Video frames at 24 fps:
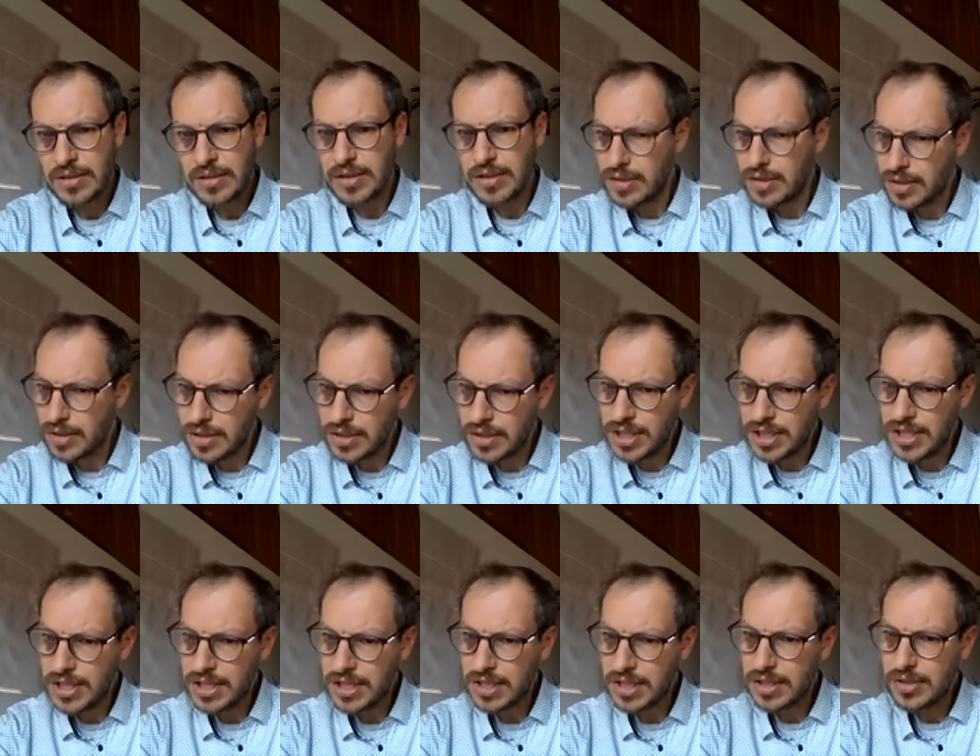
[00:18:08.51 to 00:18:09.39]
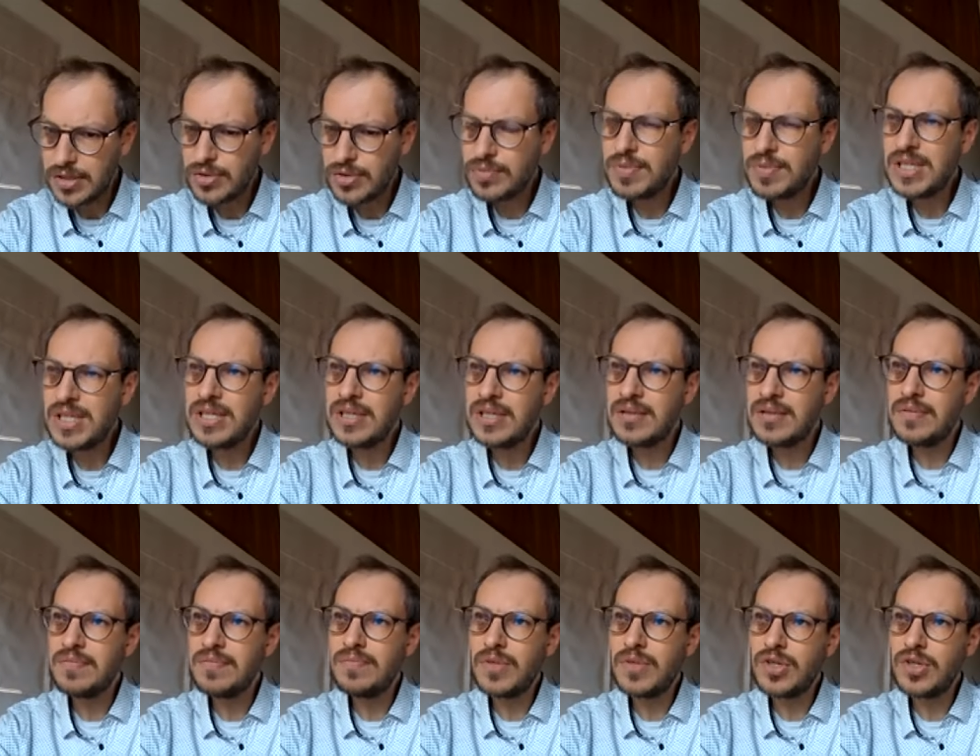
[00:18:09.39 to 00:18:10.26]
Sociologists should be
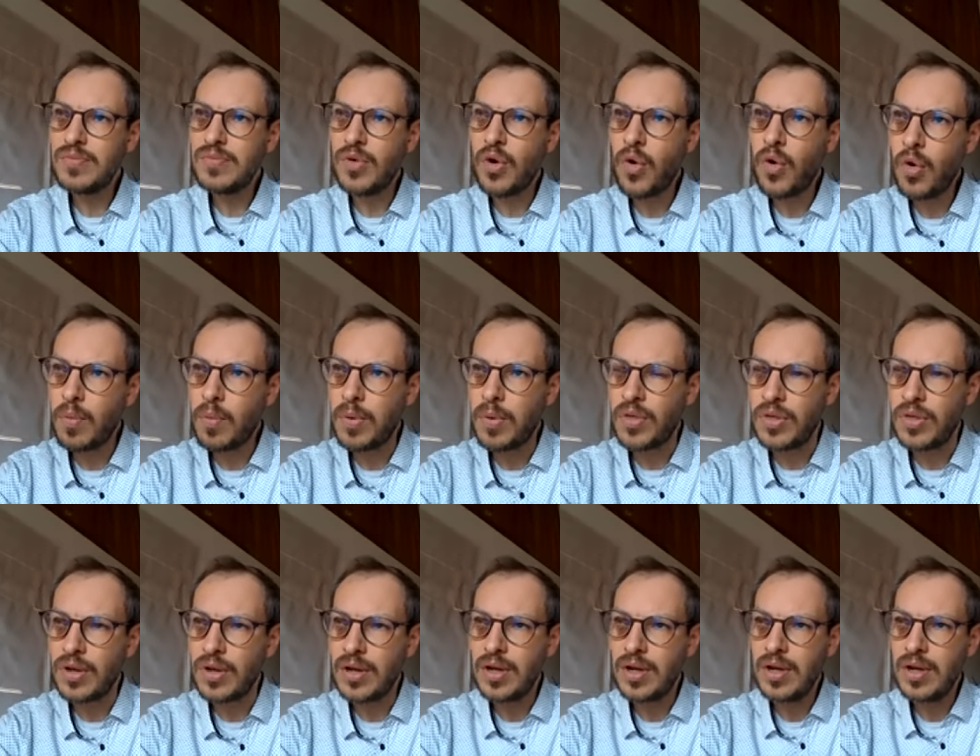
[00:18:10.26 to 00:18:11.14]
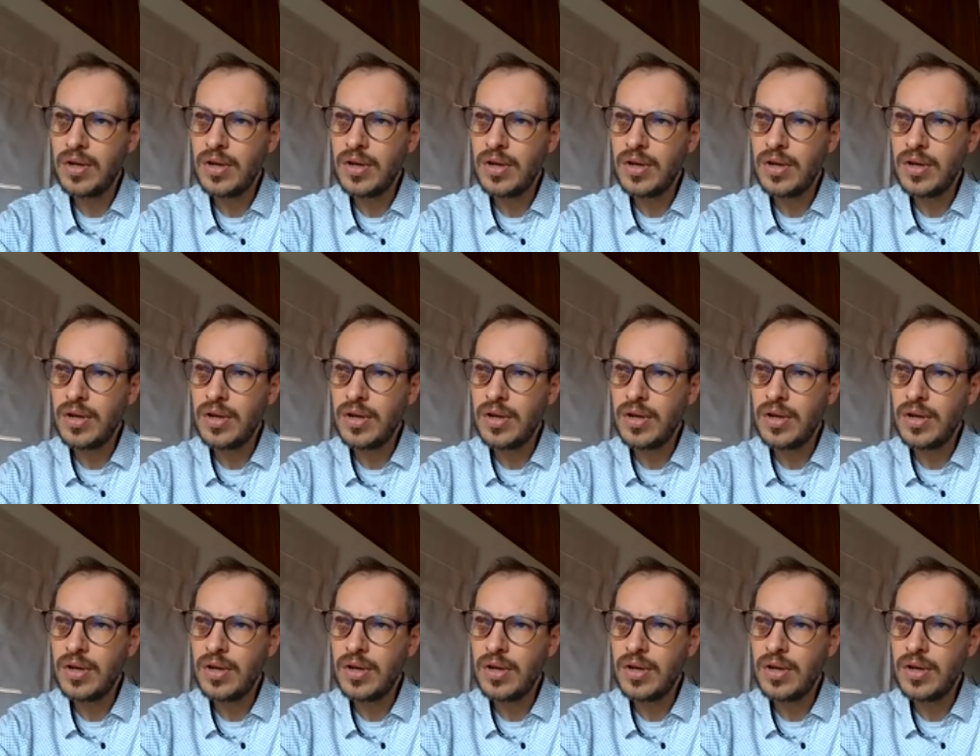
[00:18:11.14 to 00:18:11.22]
much more open